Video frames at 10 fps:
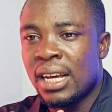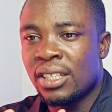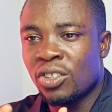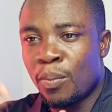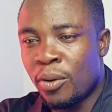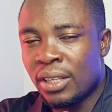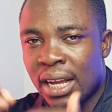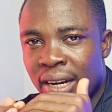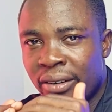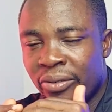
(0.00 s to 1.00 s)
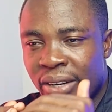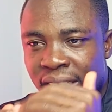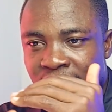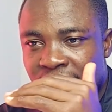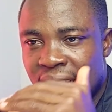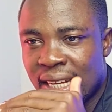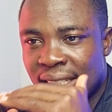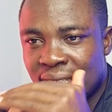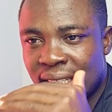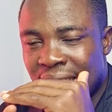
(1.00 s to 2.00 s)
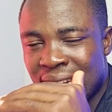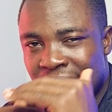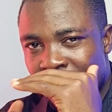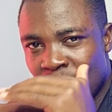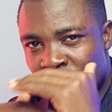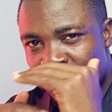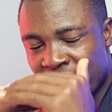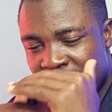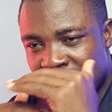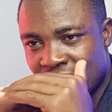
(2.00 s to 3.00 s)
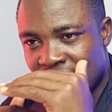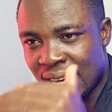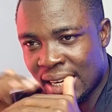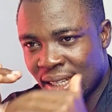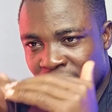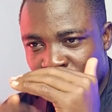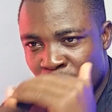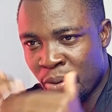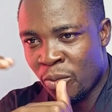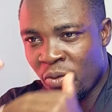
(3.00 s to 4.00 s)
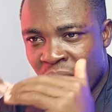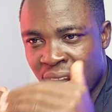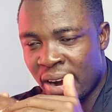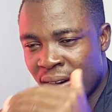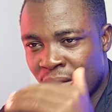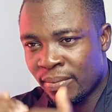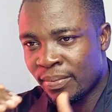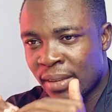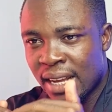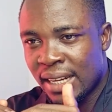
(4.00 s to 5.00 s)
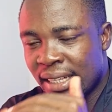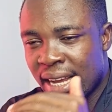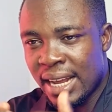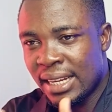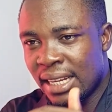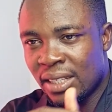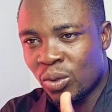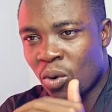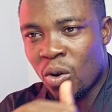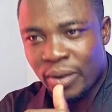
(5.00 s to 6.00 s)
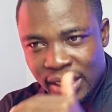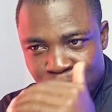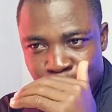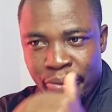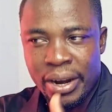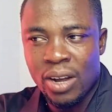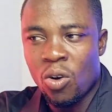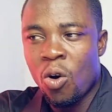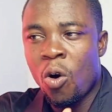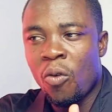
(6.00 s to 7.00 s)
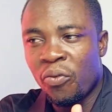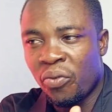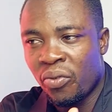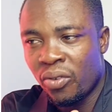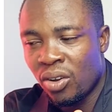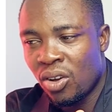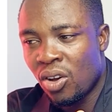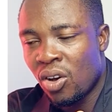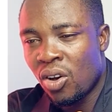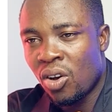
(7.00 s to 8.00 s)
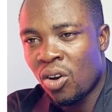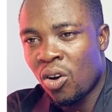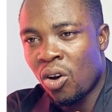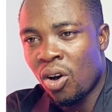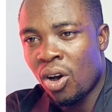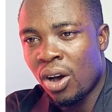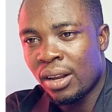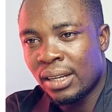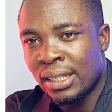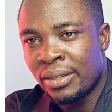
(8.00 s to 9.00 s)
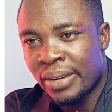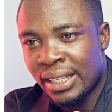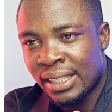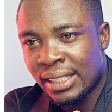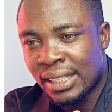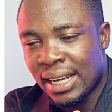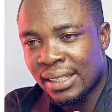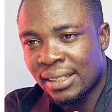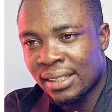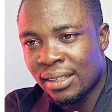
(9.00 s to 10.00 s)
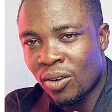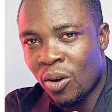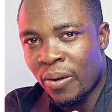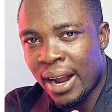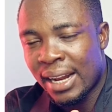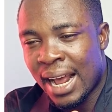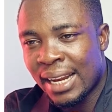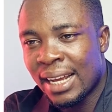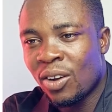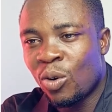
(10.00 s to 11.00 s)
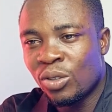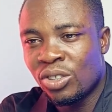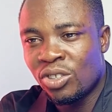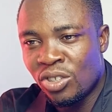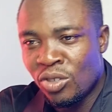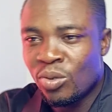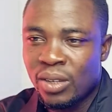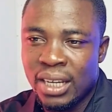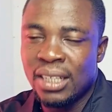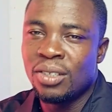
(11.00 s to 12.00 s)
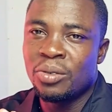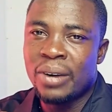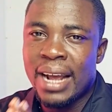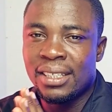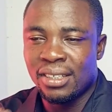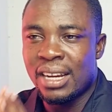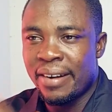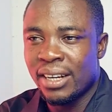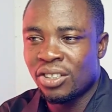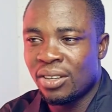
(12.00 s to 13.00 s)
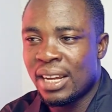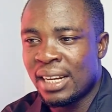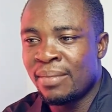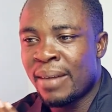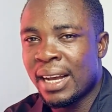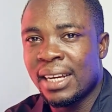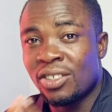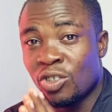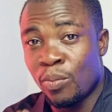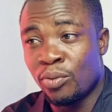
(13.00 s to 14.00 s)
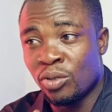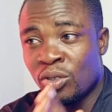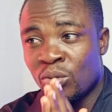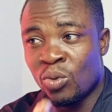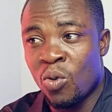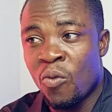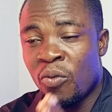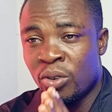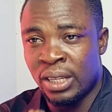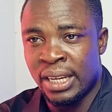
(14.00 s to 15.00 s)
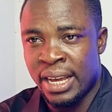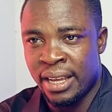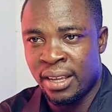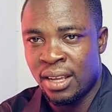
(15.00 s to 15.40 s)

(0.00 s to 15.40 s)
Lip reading: support and resistance in a low range that it will be moving around. Then it will always break off the resistance, all right, and then continue in the right direction that the market's supposed to go for the day.